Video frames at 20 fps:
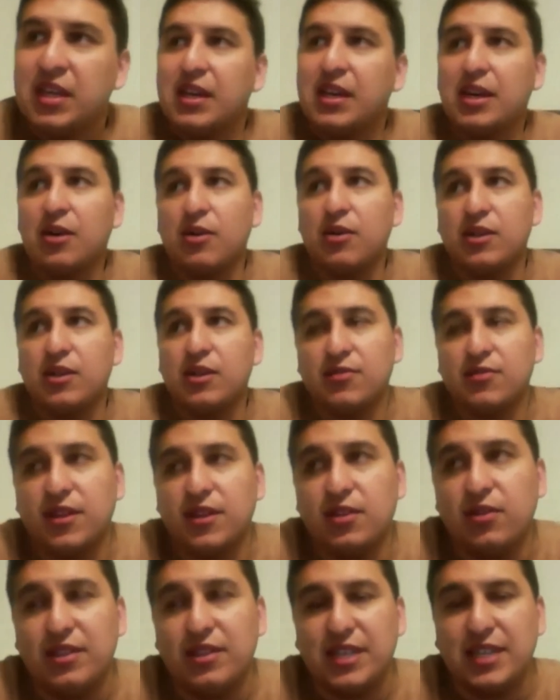Not only they
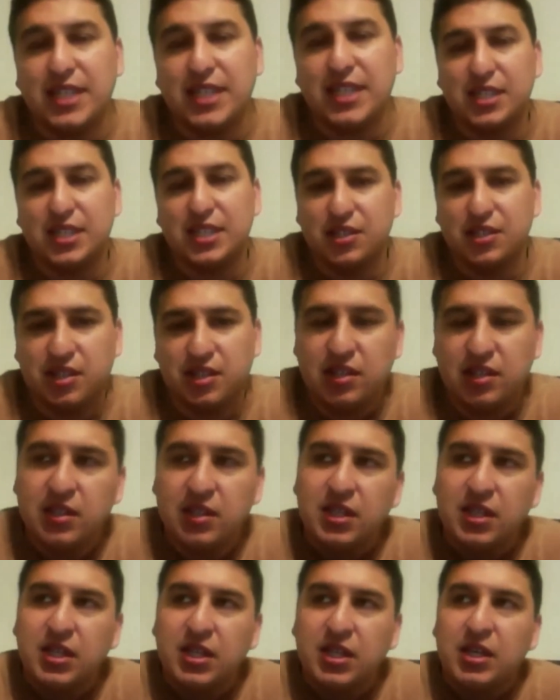find their identities,
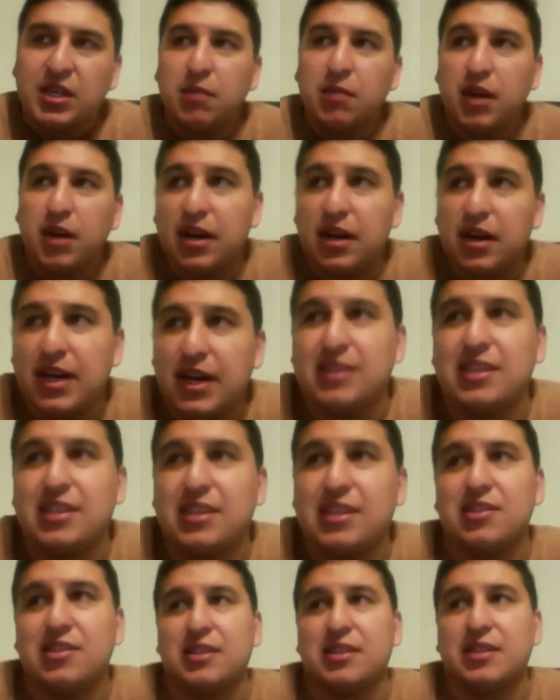but I like
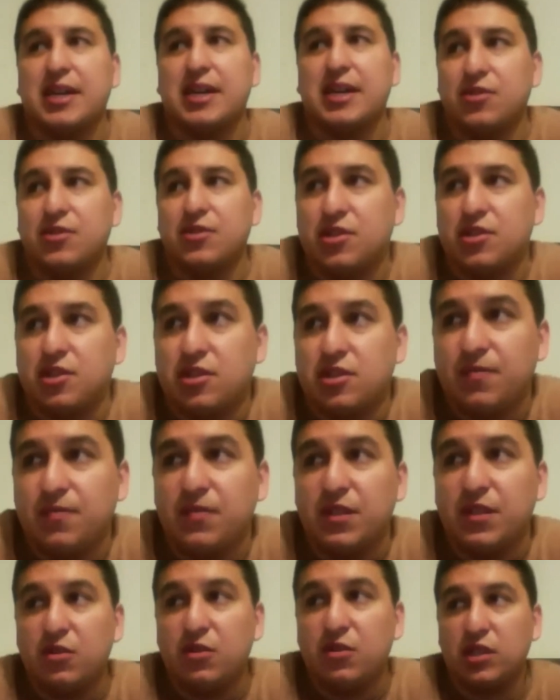that the scouts,
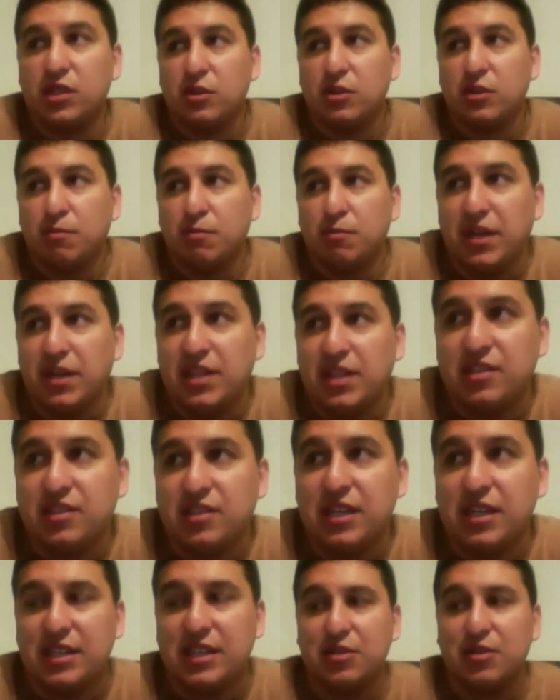you know, tried their best to
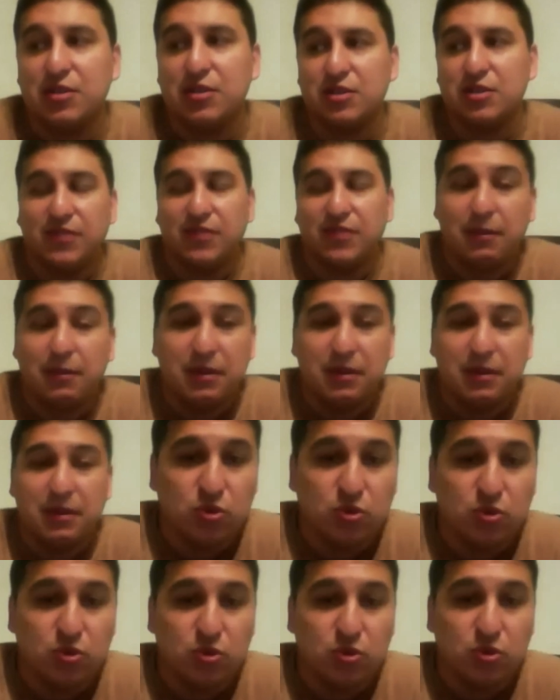take down Zephyr, but he was
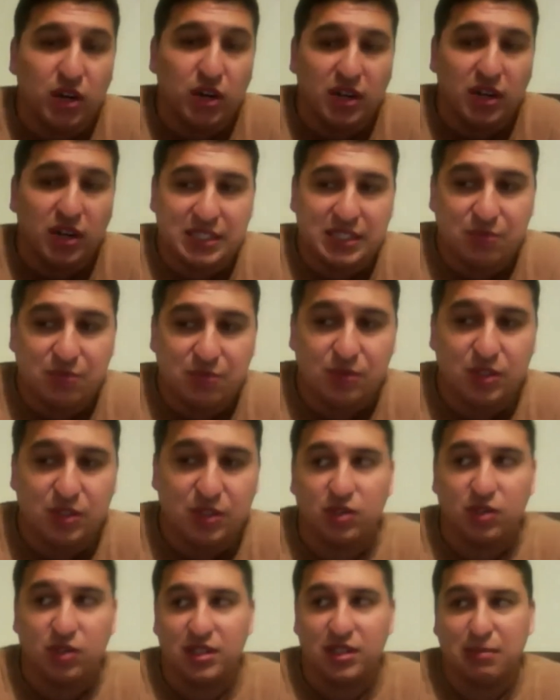too strong because he's one of the
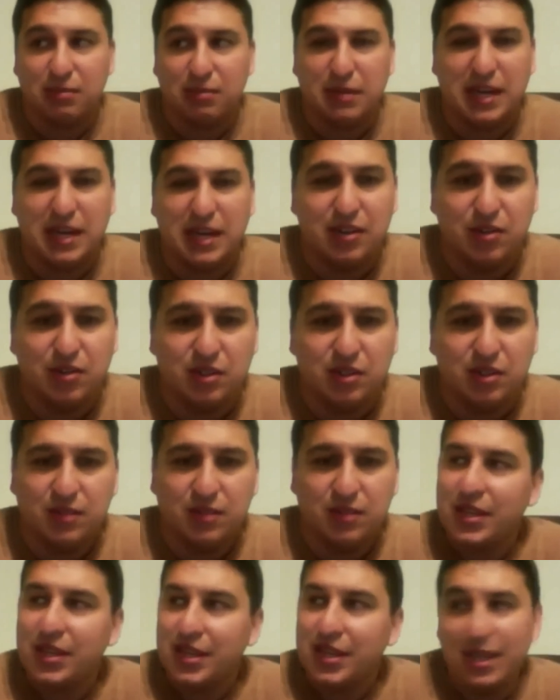strongest commanders
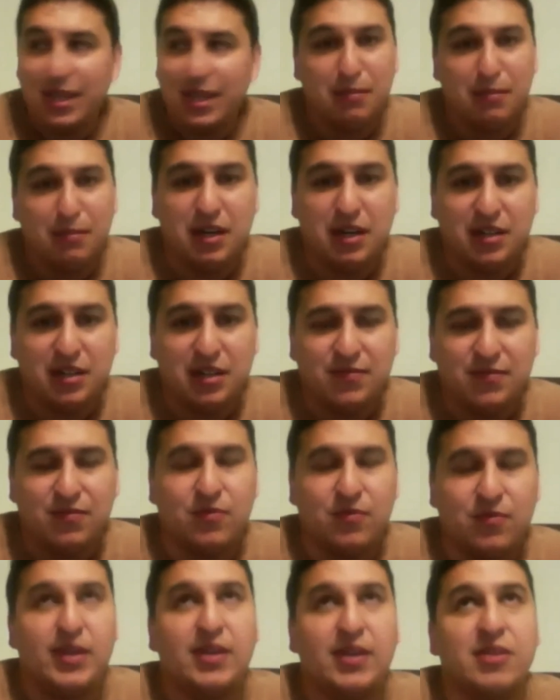in the manga,
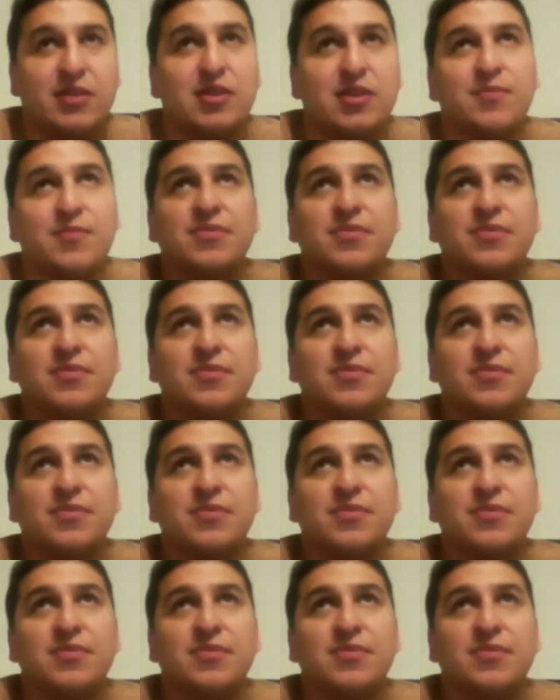from what I heard.